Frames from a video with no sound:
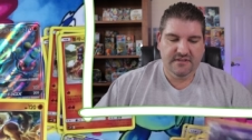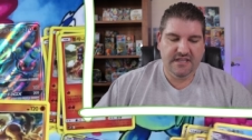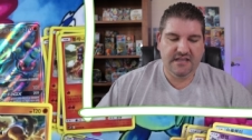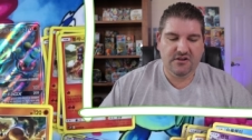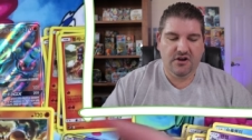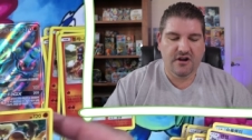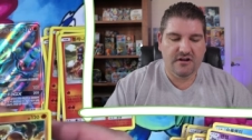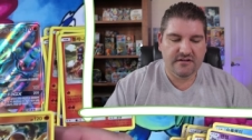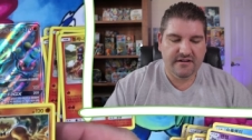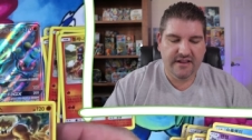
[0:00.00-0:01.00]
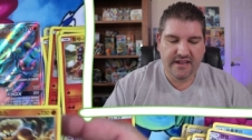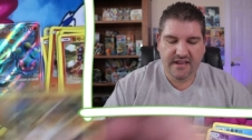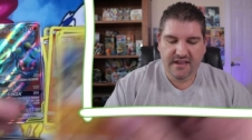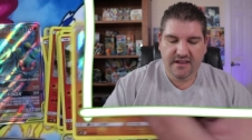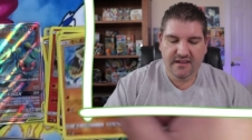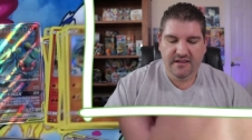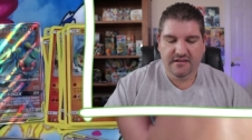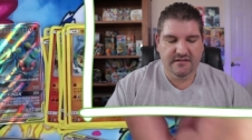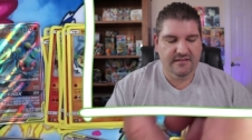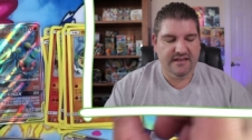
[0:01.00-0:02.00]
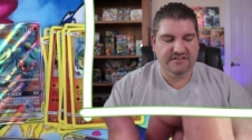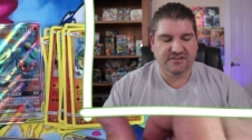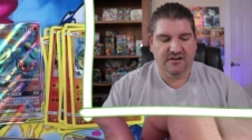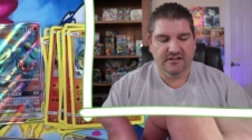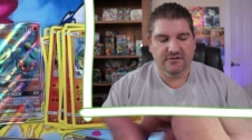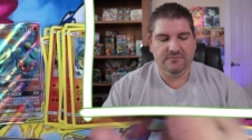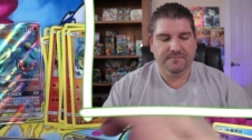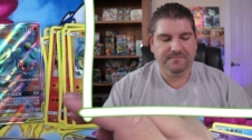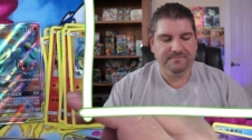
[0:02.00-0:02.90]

Gengar, and that is a holo.